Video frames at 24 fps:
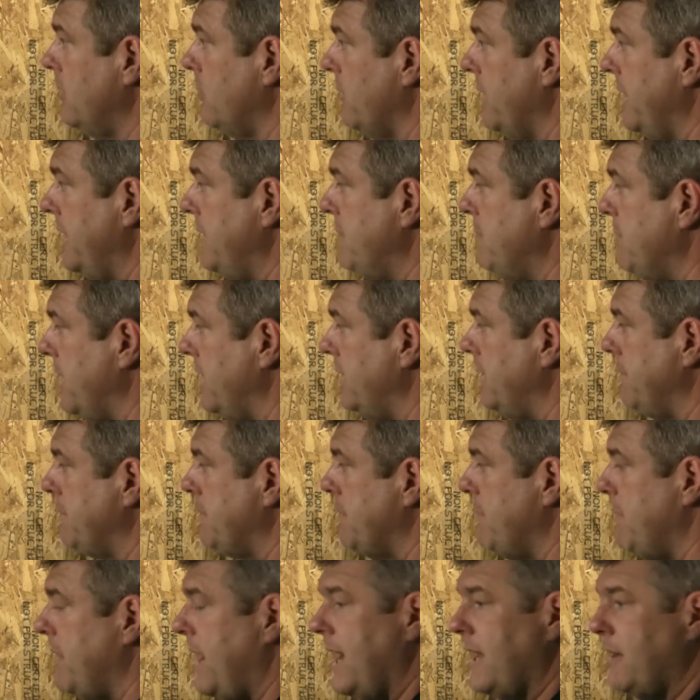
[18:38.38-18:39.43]
ready to button up
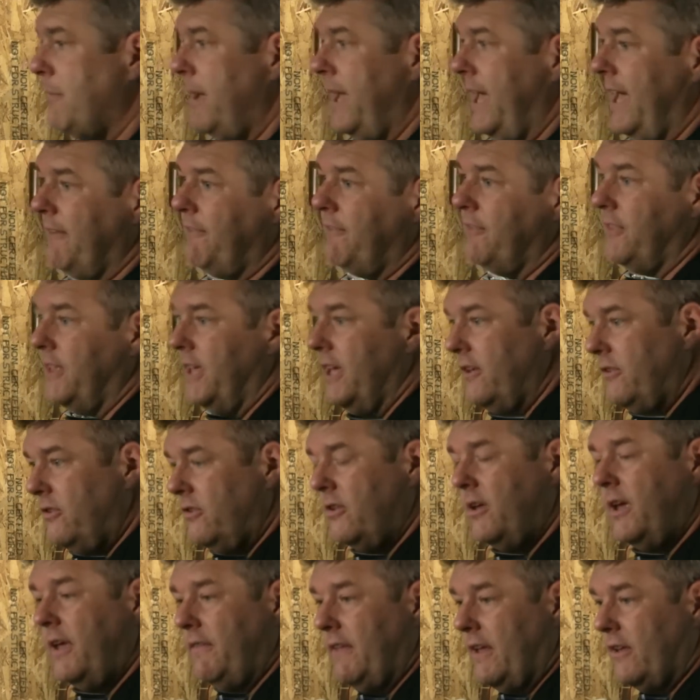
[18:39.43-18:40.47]
the bottom half of
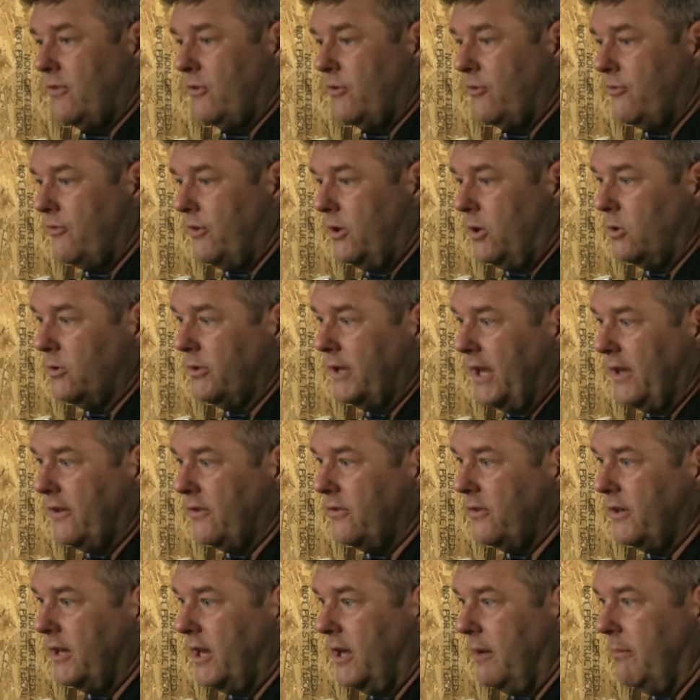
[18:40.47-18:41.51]
this, and that's our fold down
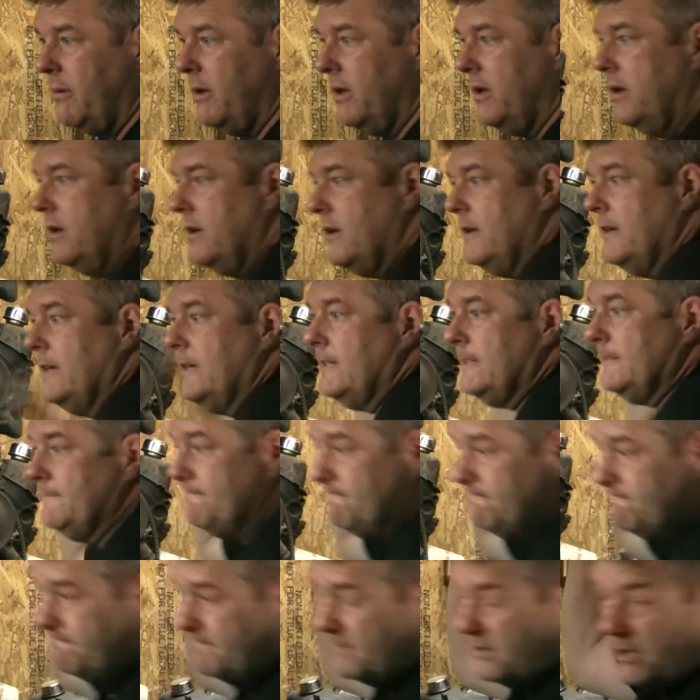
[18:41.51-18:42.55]
setup.
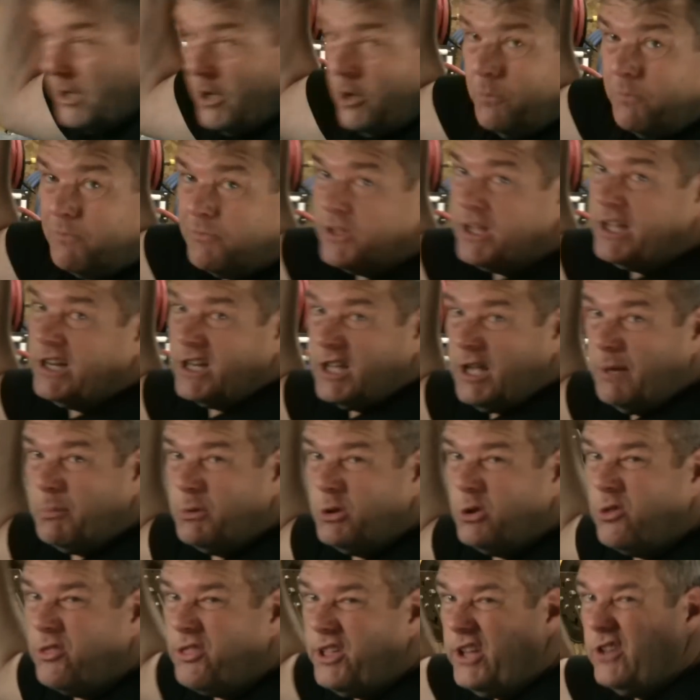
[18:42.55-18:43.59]
So, got a
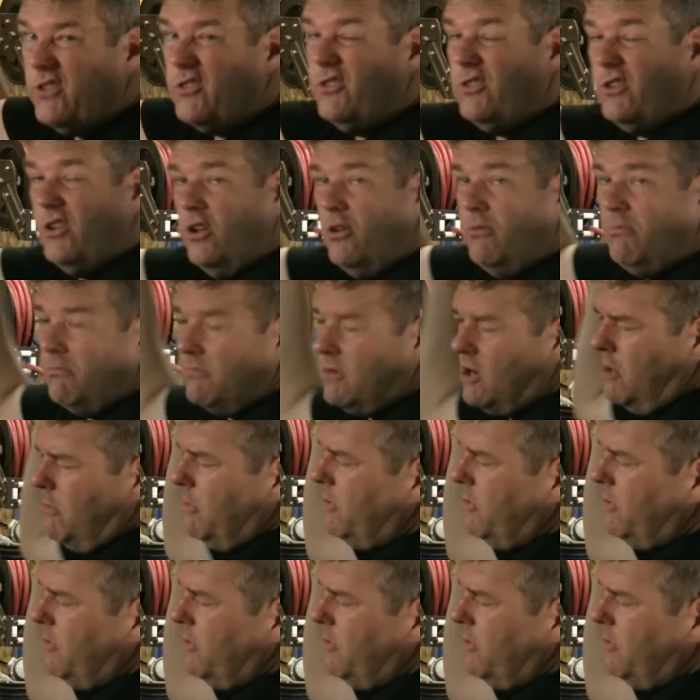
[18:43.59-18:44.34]
couple little things to do. We're